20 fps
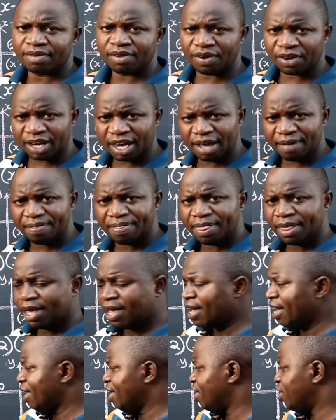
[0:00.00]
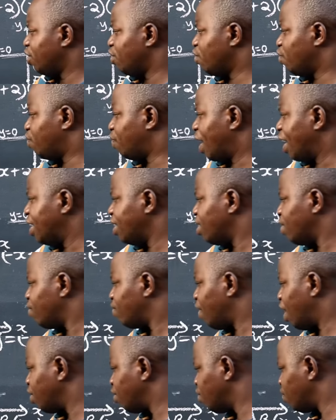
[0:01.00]
Okay? You find the
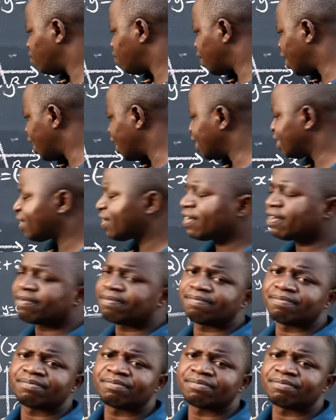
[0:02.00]
value of x.